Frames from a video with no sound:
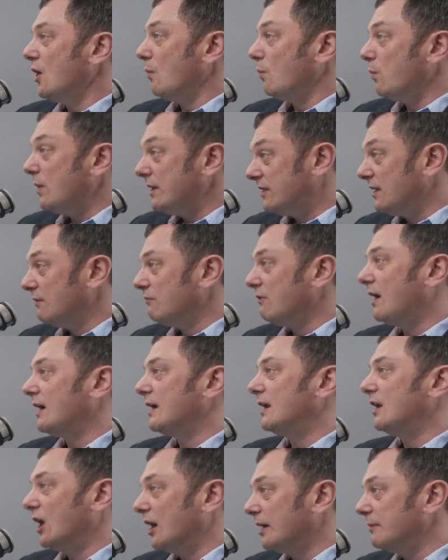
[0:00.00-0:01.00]
with the
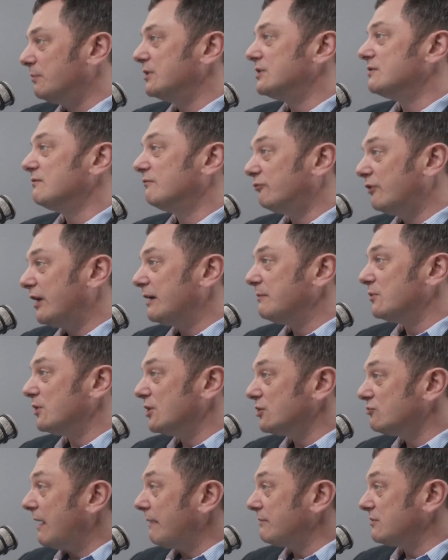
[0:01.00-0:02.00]
right libraries and
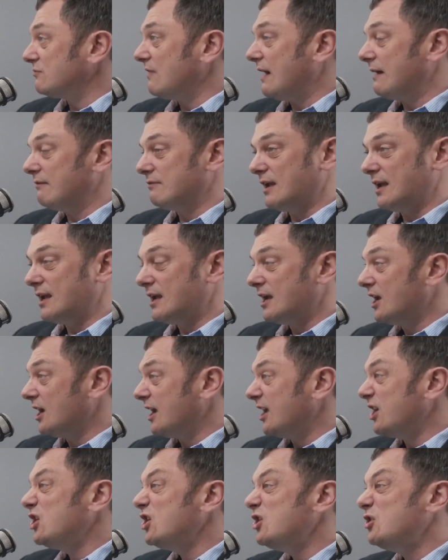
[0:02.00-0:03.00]
frameworks wrapped around it.
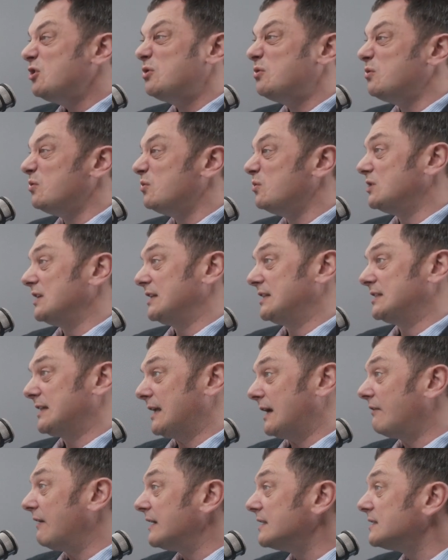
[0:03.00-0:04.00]
Huge
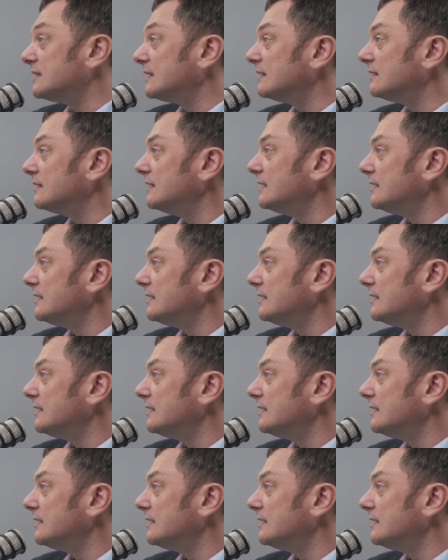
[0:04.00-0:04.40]
accelerator,